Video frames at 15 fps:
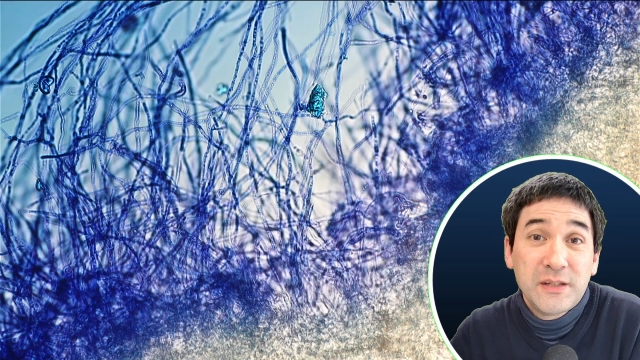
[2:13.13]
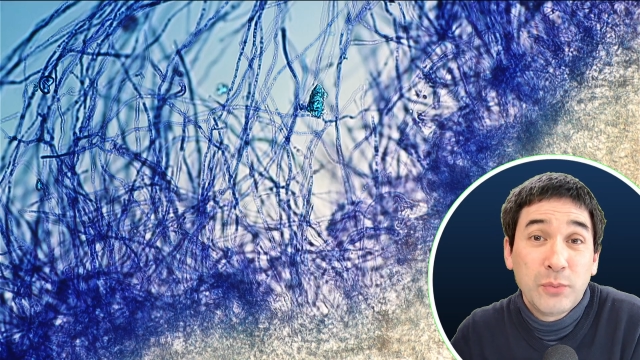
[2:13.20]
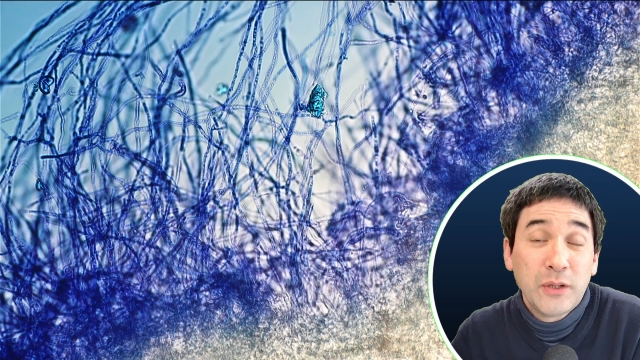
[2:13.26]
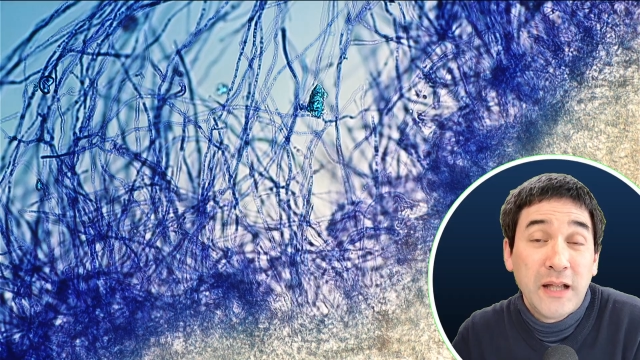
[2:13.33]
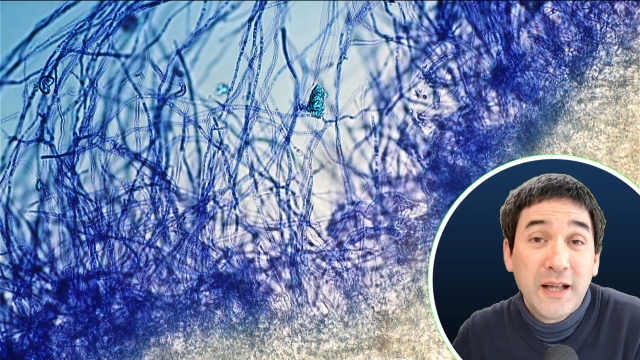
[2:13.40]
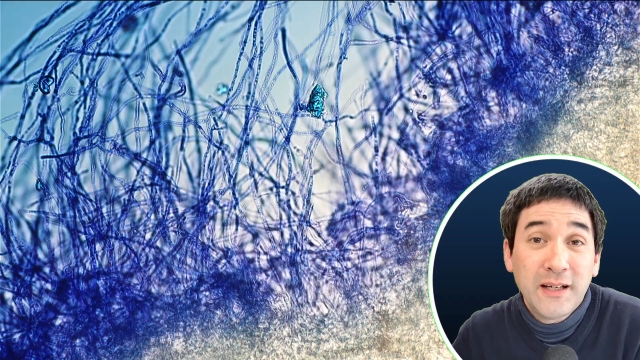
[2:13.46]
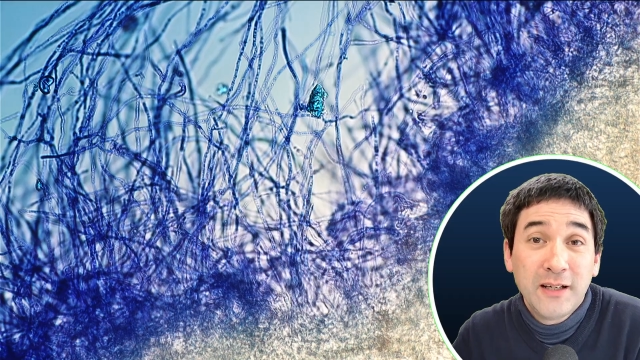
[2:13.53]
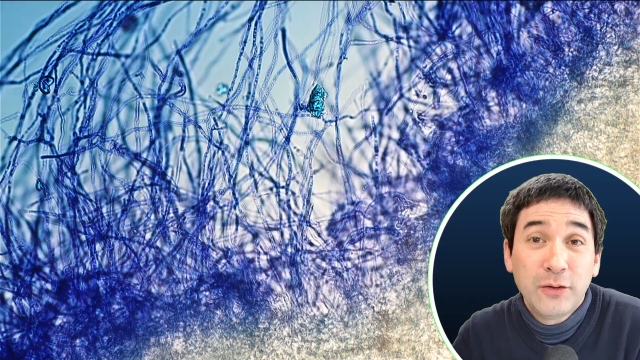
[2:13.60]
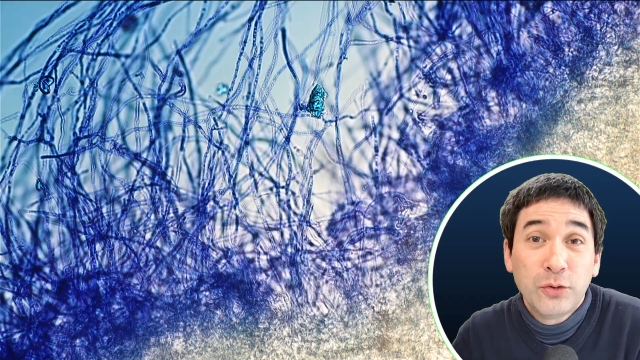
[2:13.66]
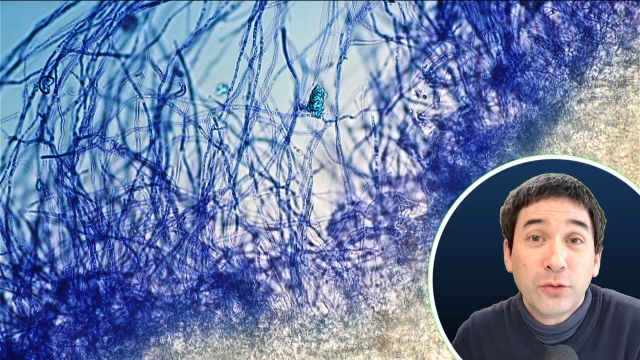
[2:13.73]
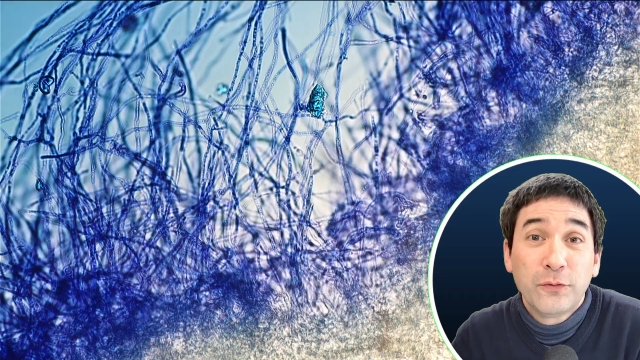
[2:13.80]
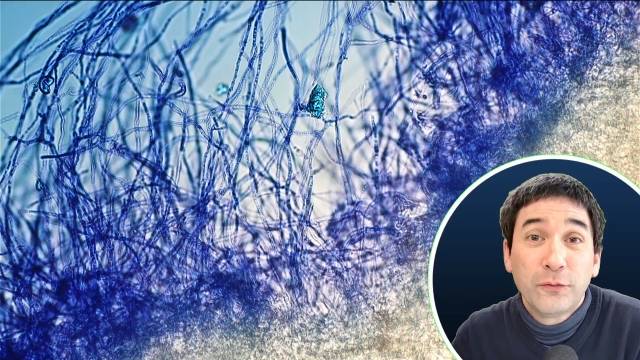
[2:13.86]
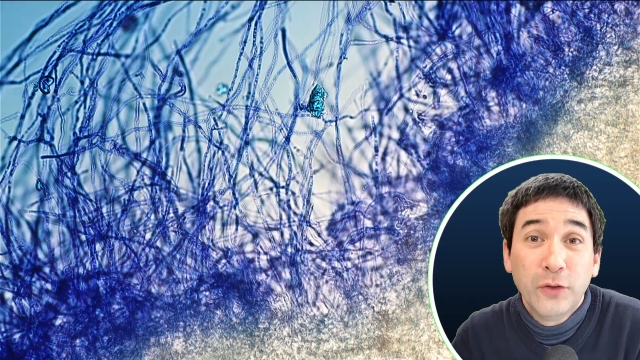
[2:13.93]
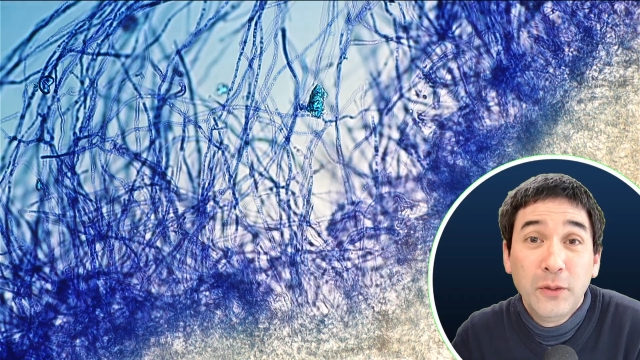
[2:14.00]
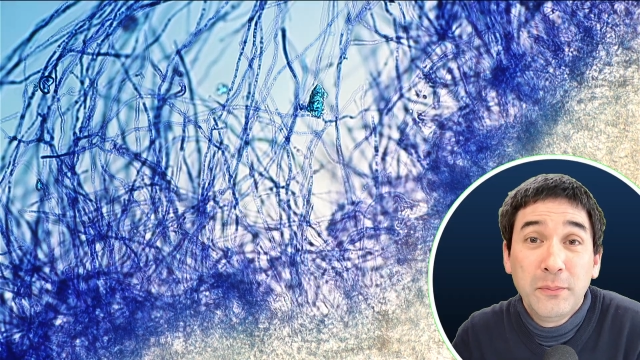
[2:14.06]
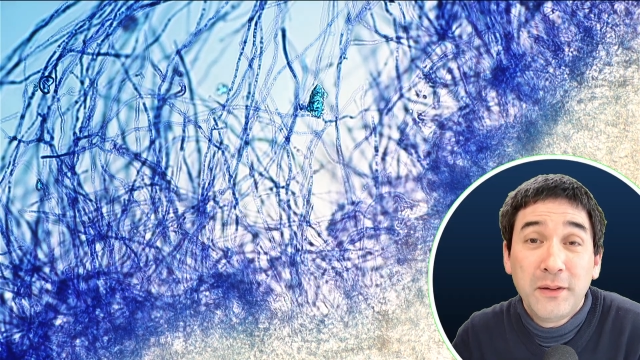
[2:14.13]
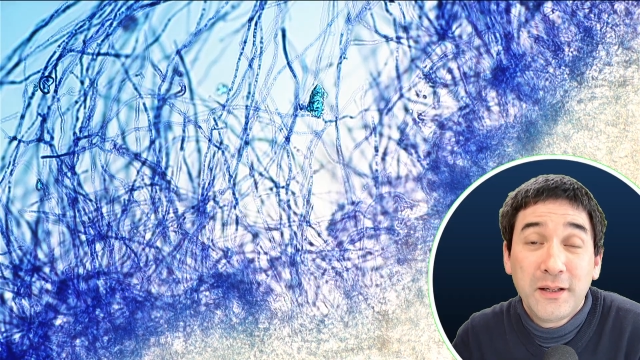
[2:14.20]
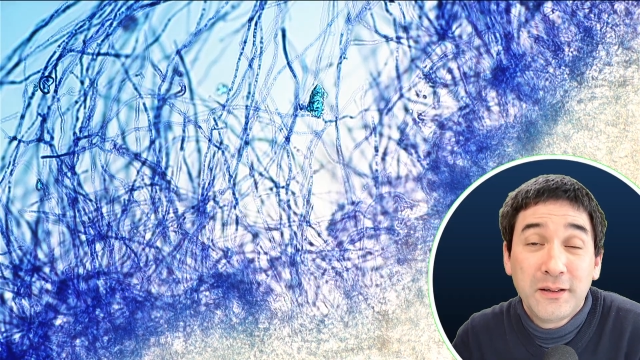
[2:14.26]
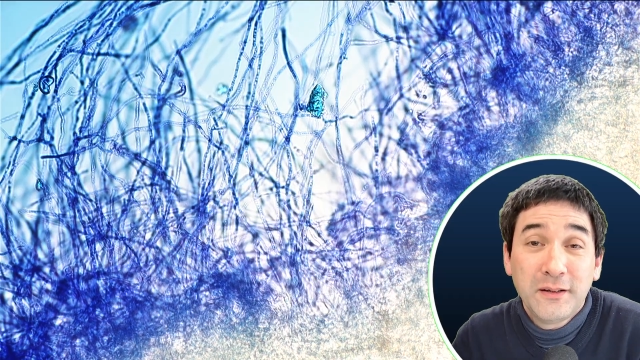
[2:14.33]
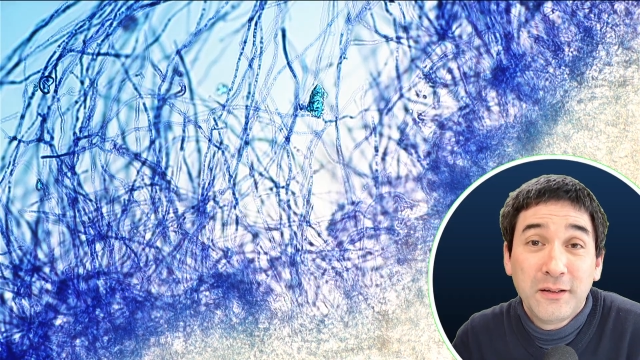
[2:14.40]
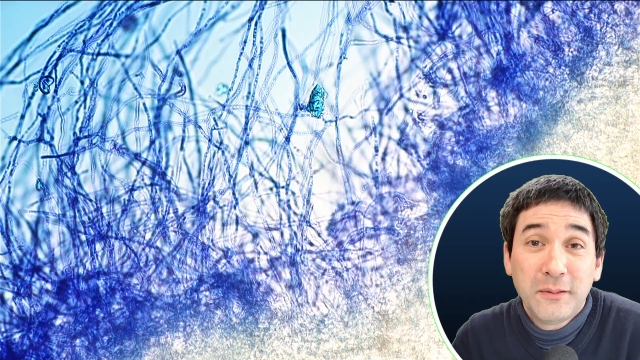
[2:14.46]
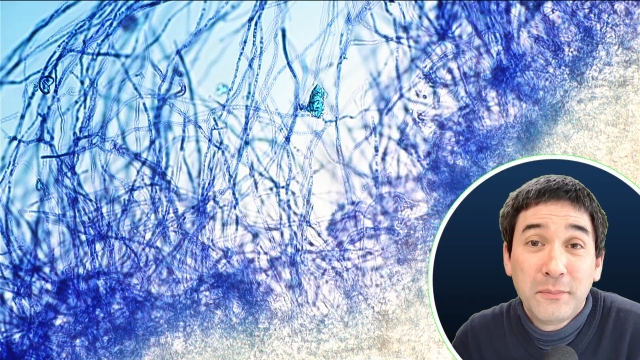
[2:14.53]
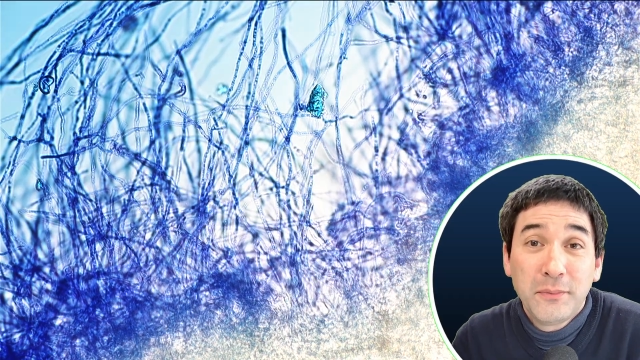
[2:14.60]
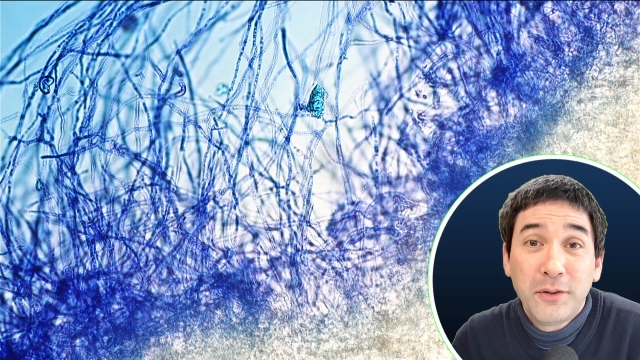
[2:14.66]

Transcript: well, I can confirm that um,